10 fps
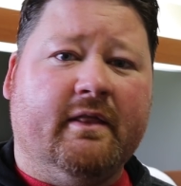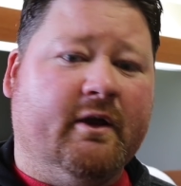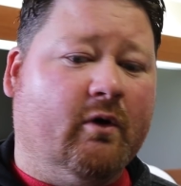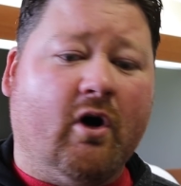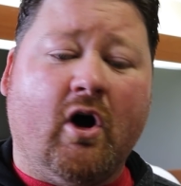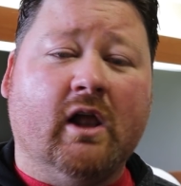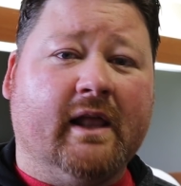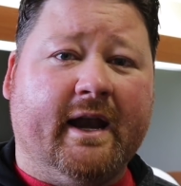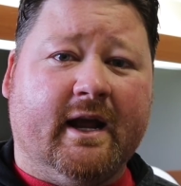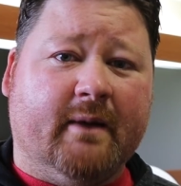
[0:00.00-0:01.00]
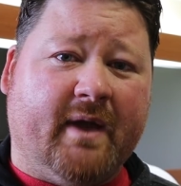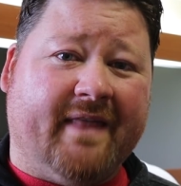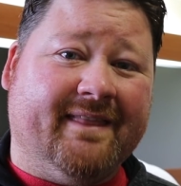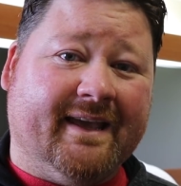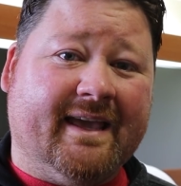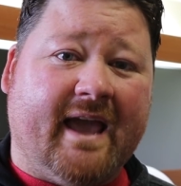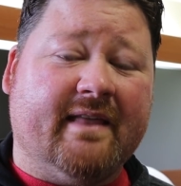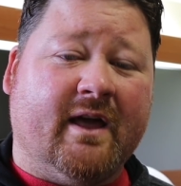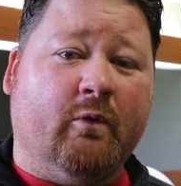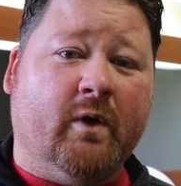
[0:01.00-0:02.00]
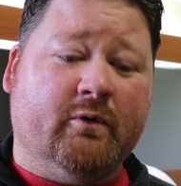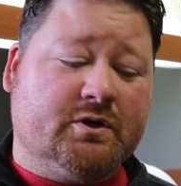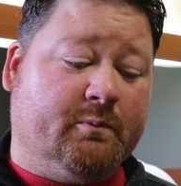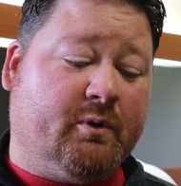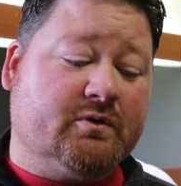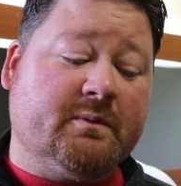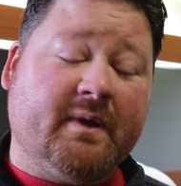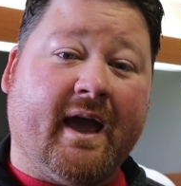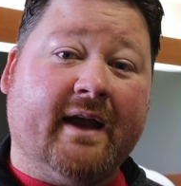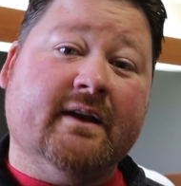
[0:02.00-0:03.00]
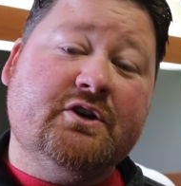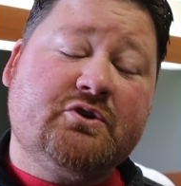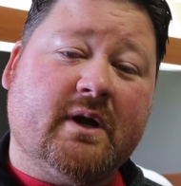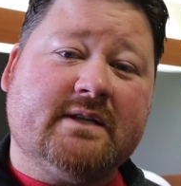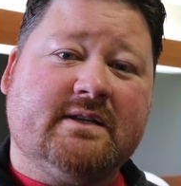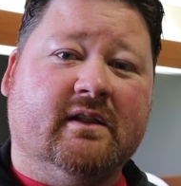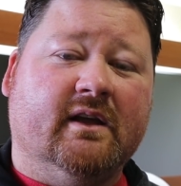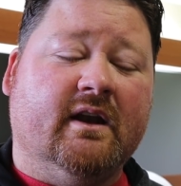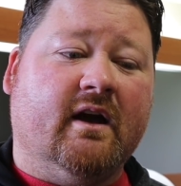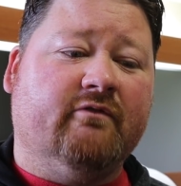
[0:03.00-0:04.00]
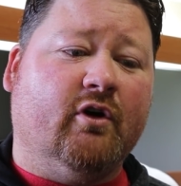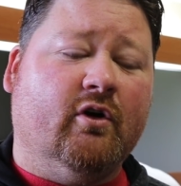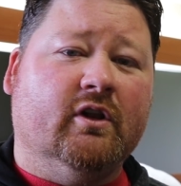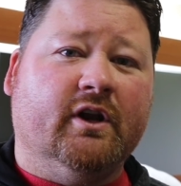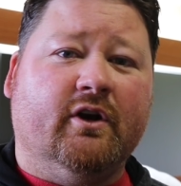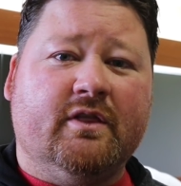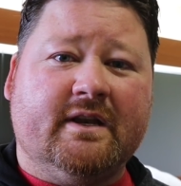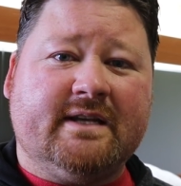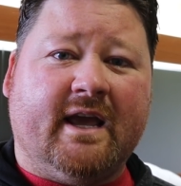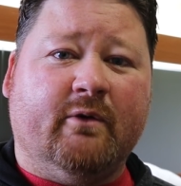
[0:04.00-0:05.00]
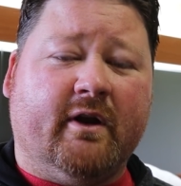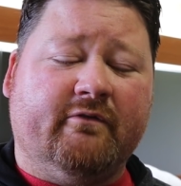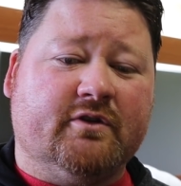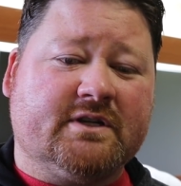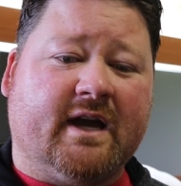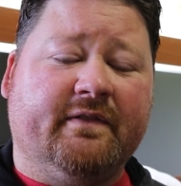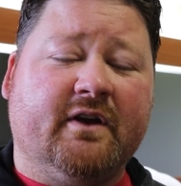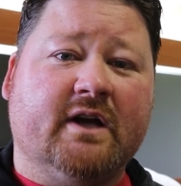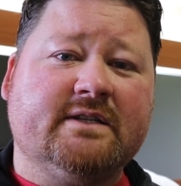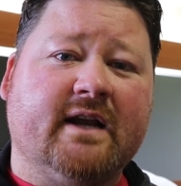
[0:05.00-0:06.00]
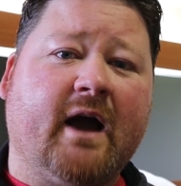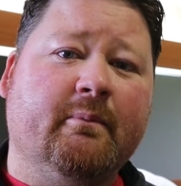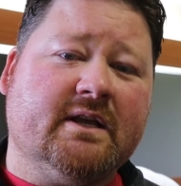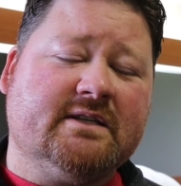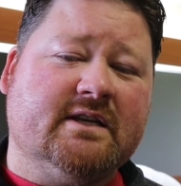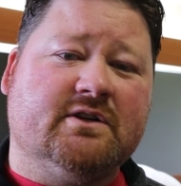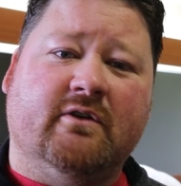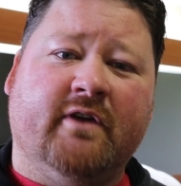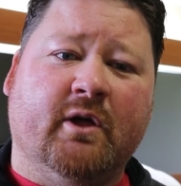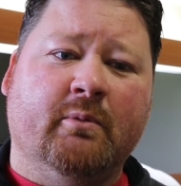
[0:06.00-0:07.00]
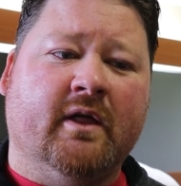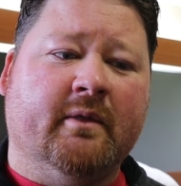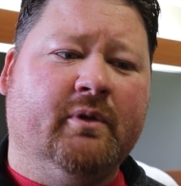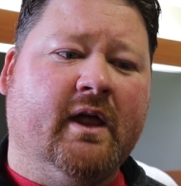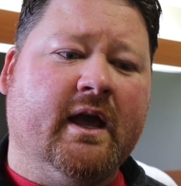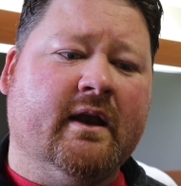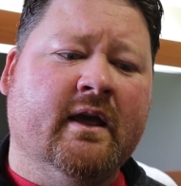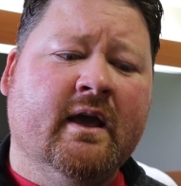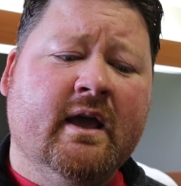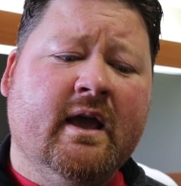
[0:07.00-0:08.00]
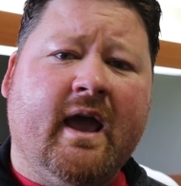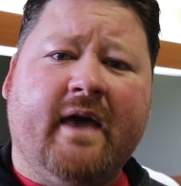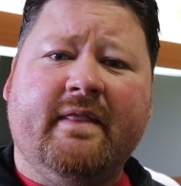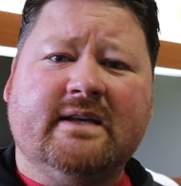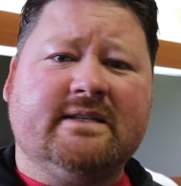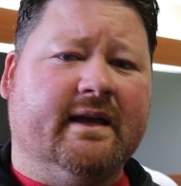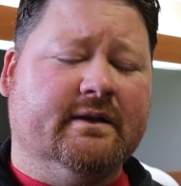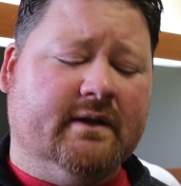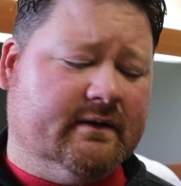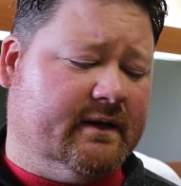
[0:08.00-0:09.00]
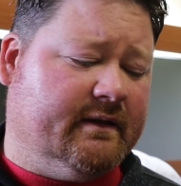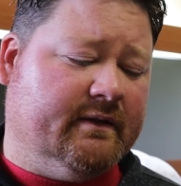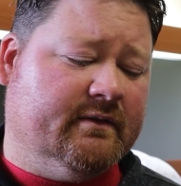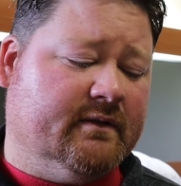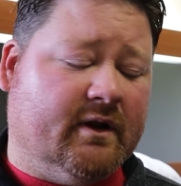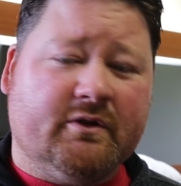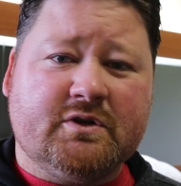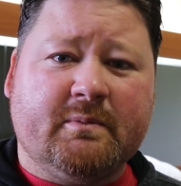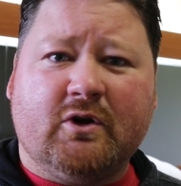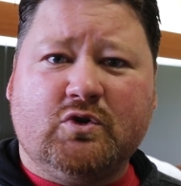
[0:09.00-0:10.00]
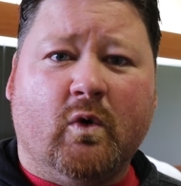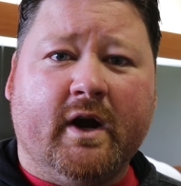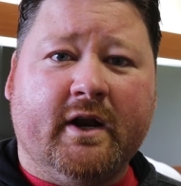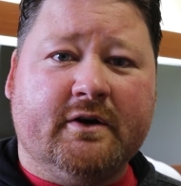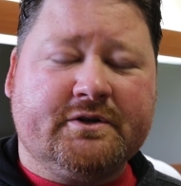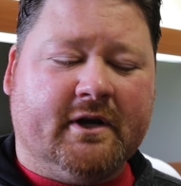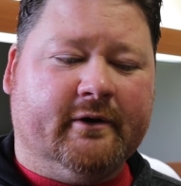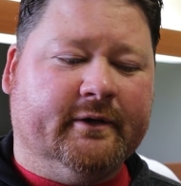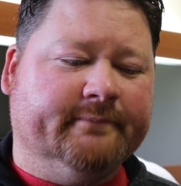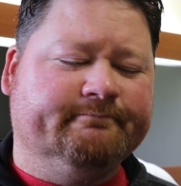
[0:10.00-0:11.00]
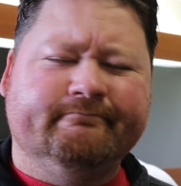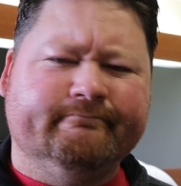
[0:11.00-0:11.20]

they were all lining up at the gate that we were supposed to be at. And interestingly enough, earlier in the day when I first got there, I said, how many seats are available on the plane? And they said, there's about 20 or so. And